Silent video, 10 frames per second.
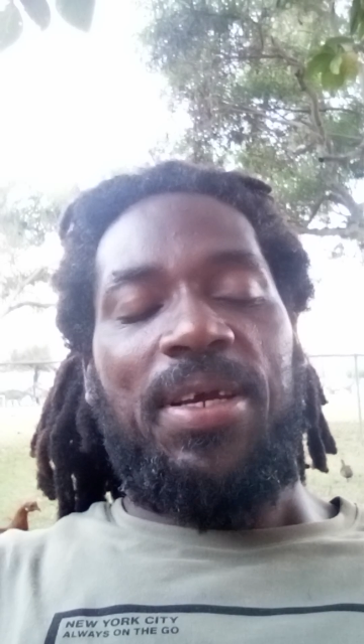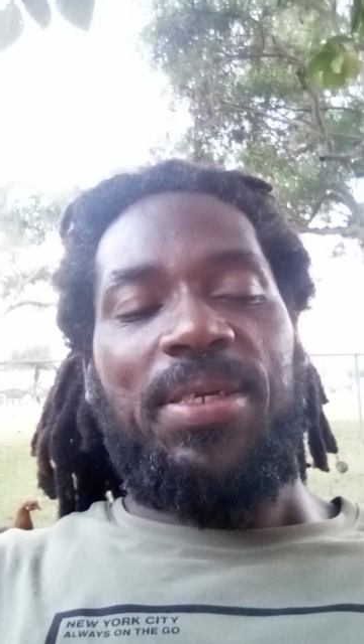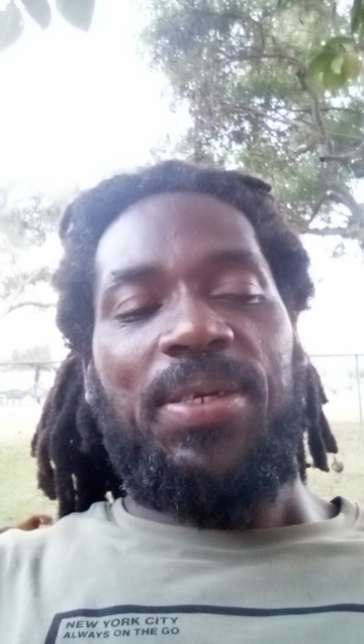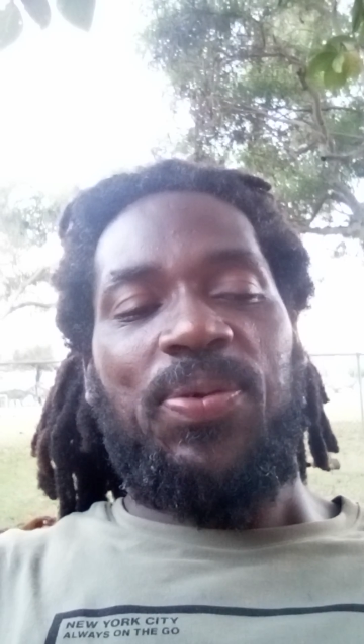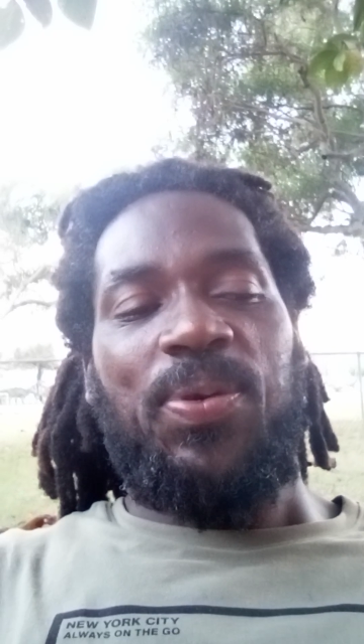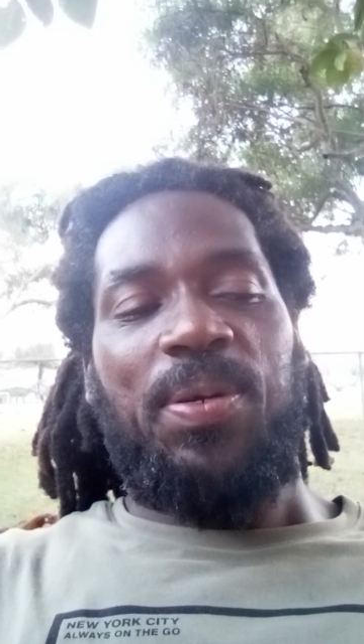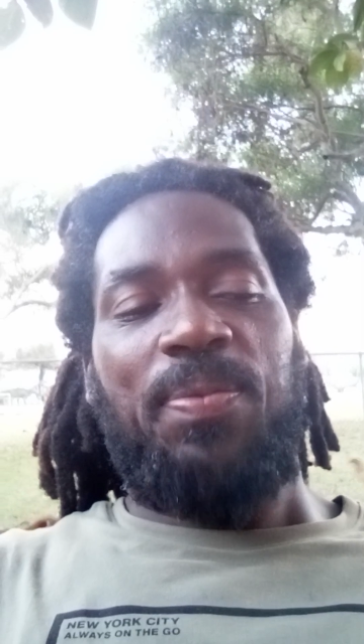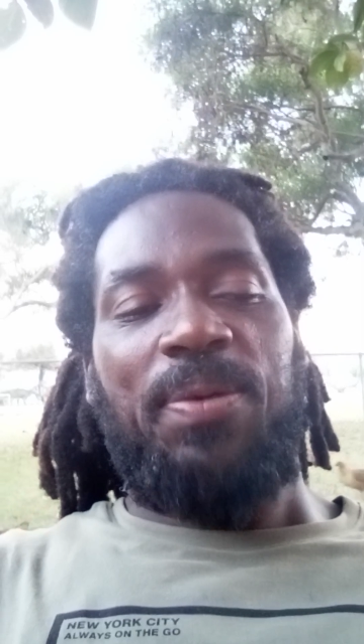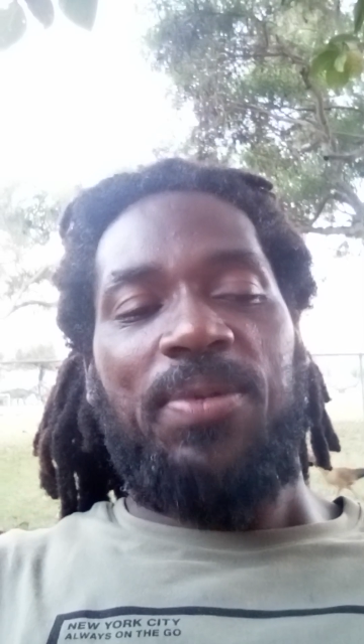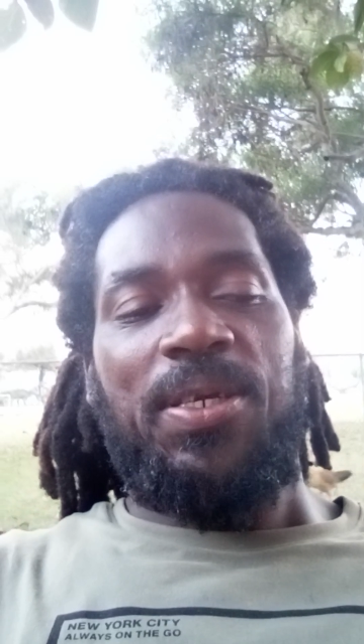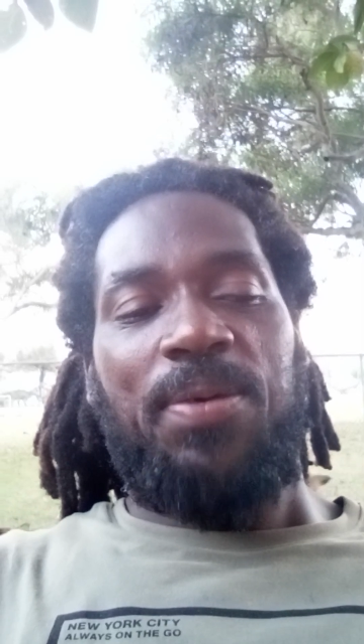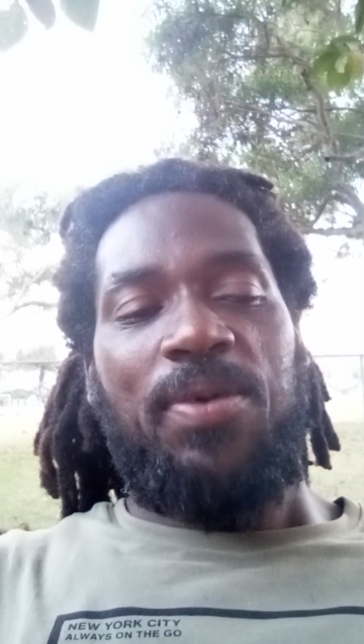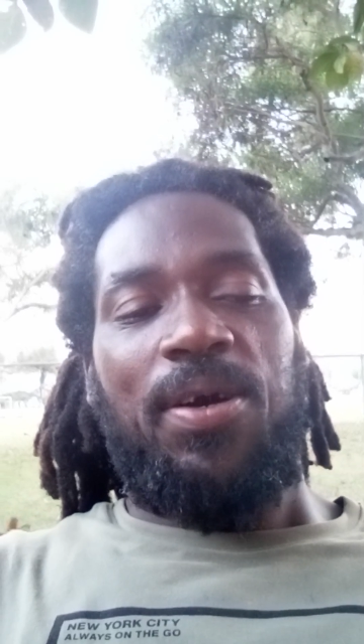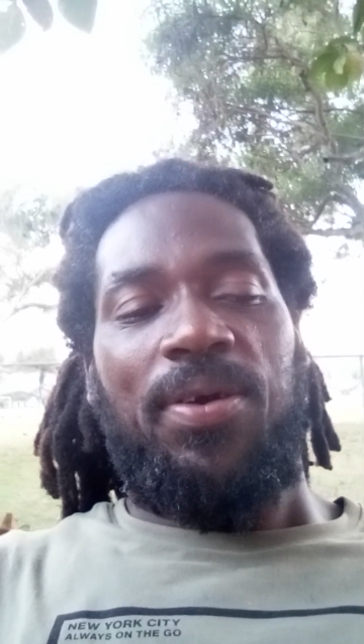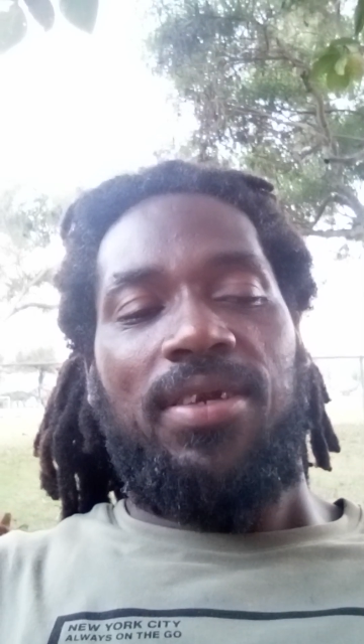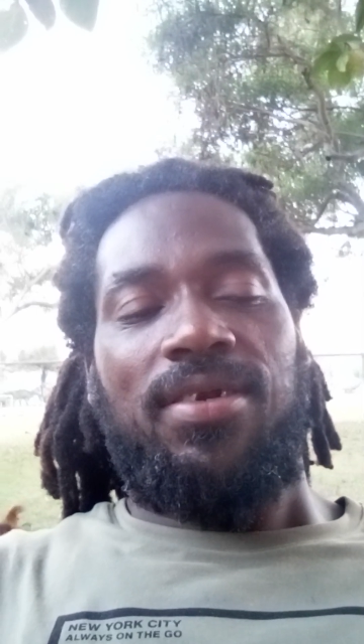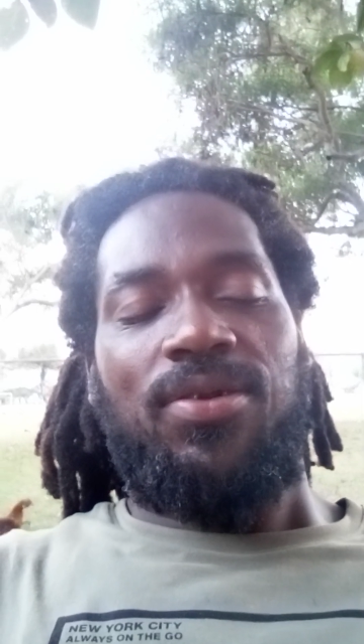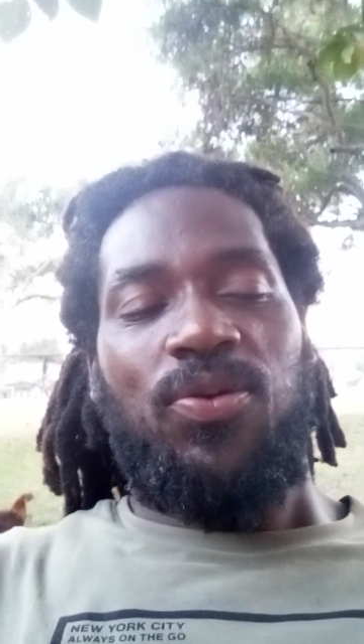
Master. There's all the commandment jump, our angel.